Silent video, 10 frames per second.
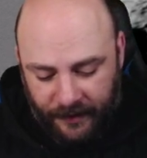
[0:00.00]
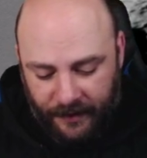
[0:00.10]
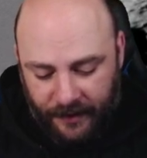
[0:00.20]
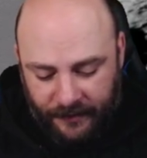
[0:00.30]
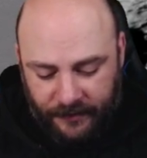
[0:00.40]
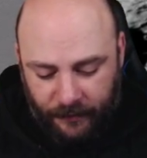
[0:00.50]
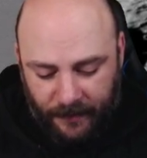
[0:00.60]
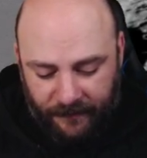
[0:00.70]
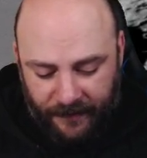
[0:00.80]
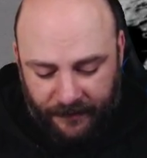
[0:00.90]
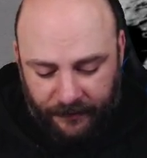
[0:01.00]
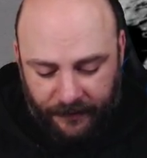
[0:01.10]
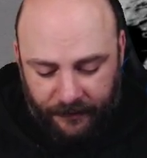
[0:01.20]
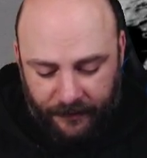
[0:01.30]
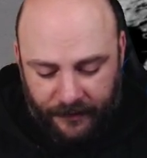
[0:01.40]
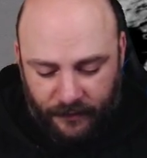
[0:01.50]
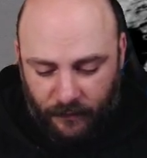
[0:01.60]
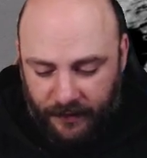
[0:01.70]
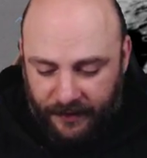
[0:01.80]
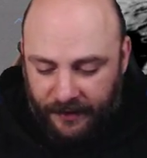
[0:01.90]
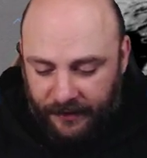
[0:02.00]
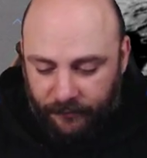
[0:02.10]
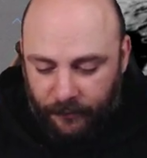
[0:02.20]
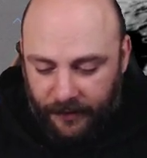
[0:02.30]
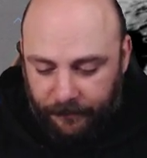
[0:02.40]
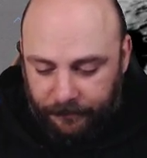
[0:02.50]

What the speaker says: And so my vector here is 1, -1.